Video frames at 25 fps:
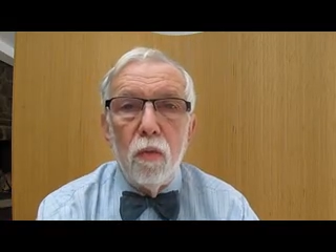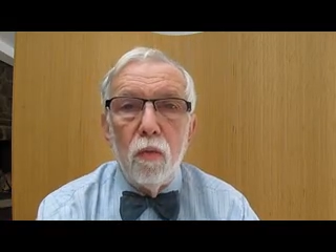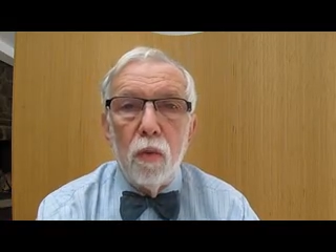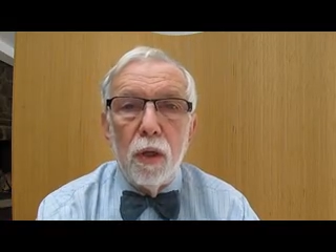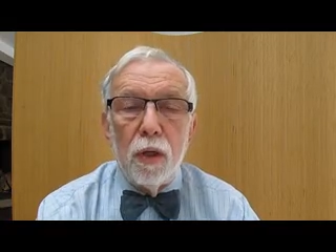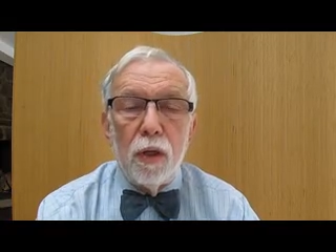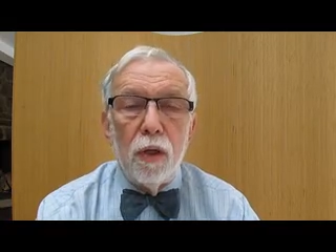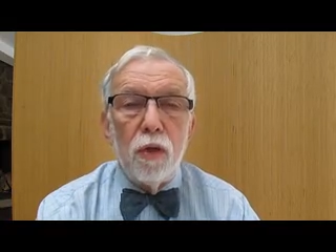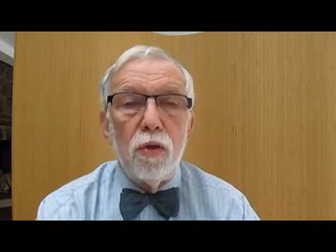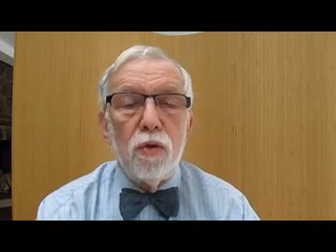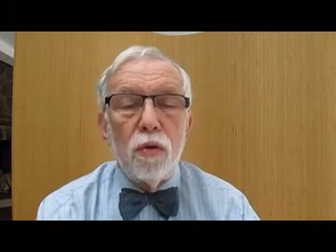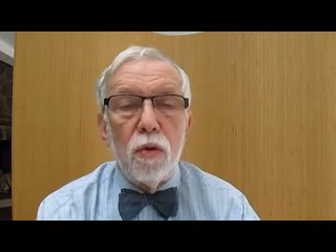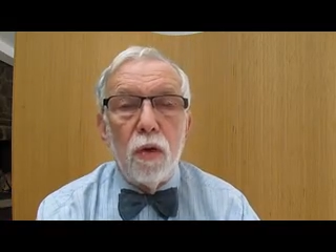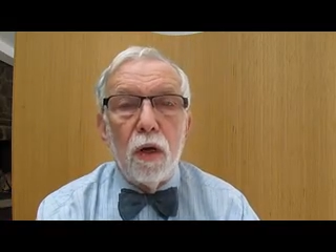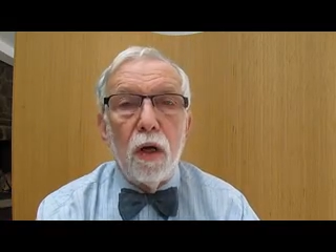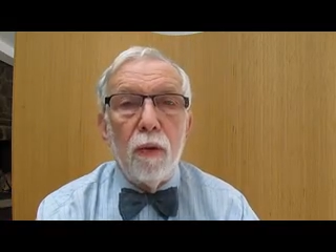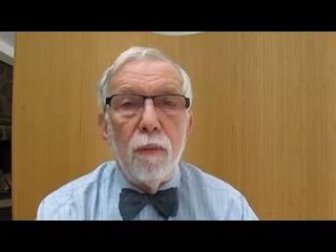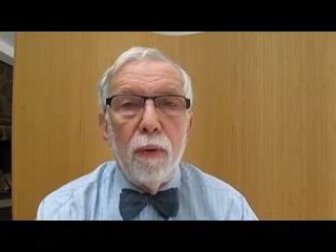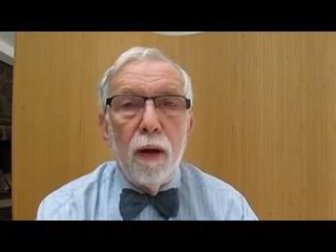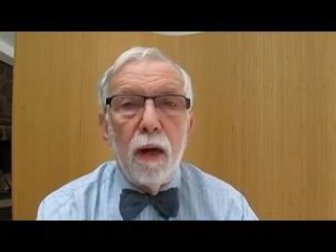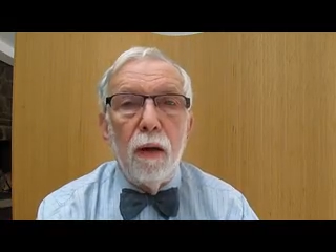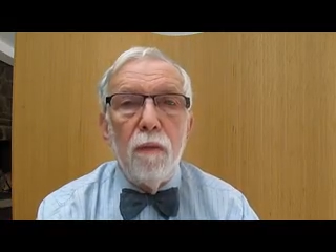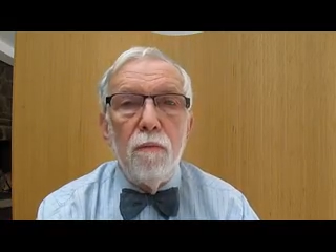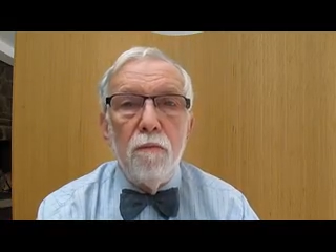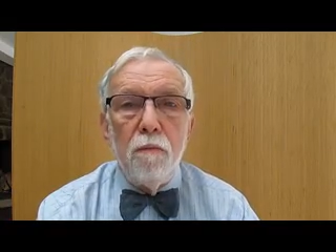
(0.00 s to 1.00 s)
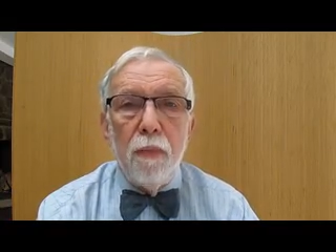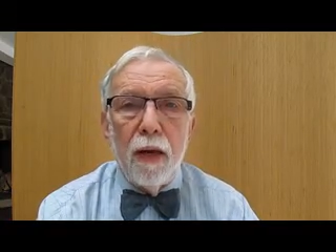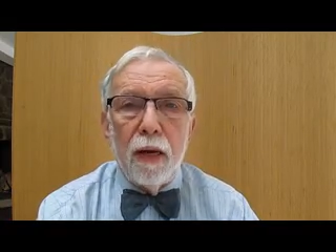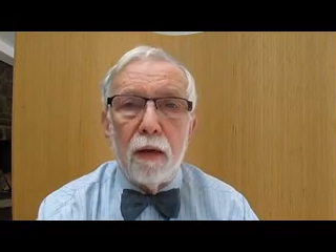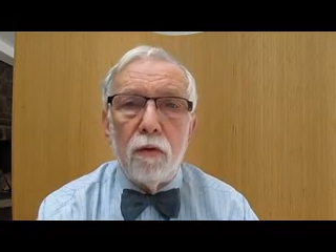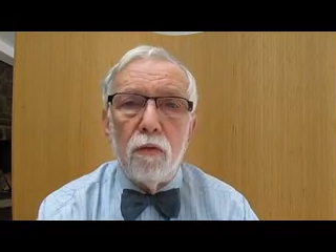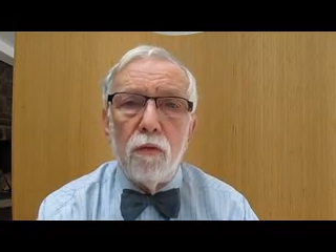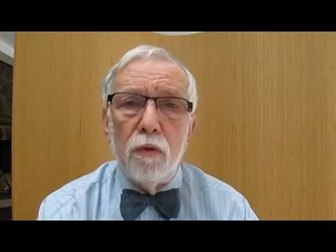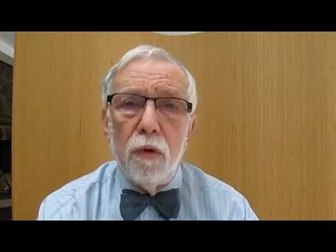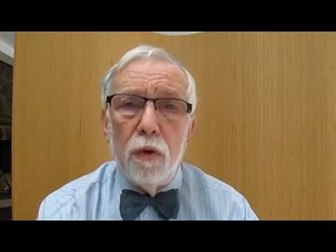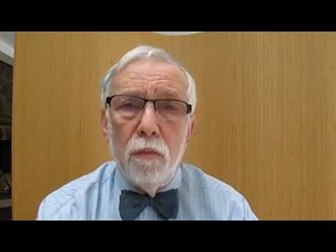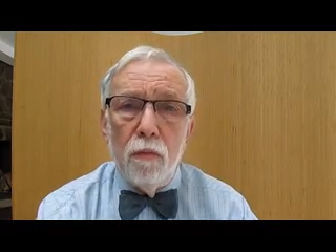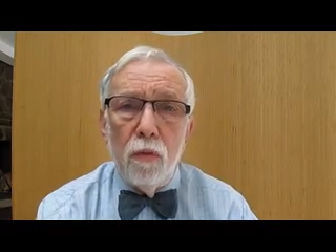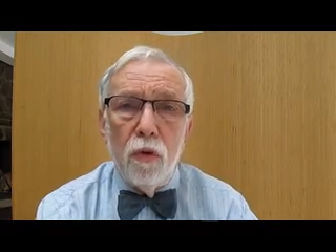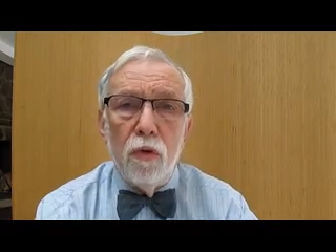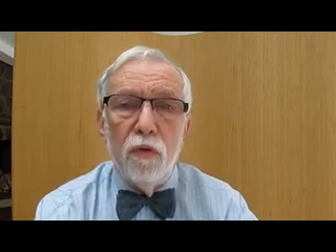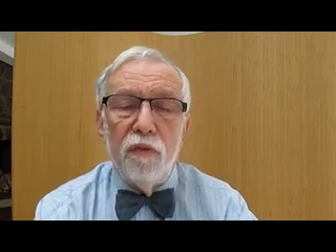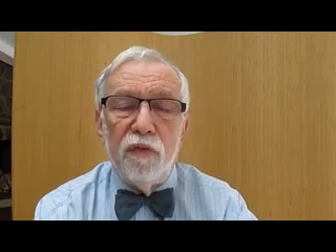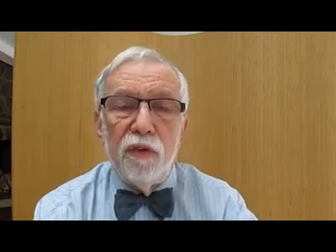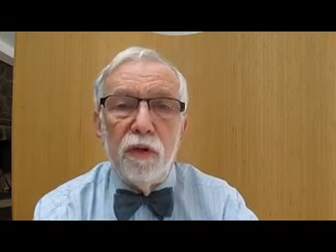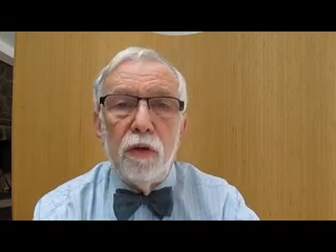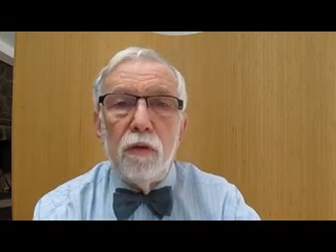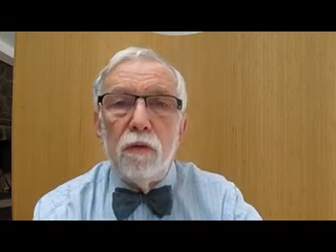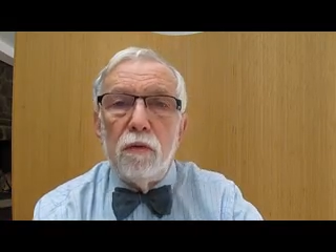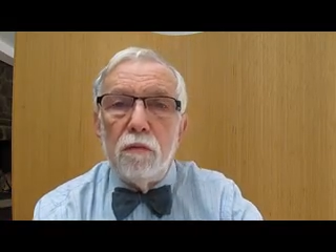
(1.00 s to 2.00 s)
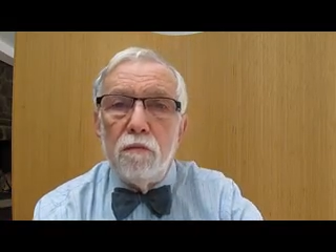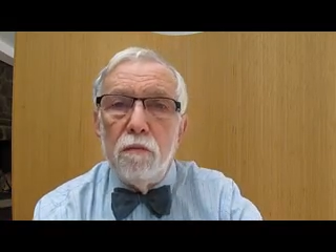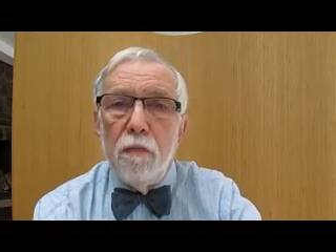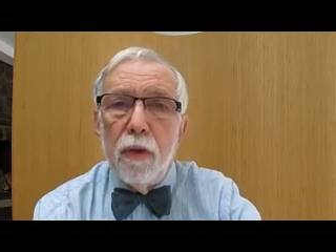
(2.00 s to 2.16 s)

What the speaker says: We're going to talk about metal removal,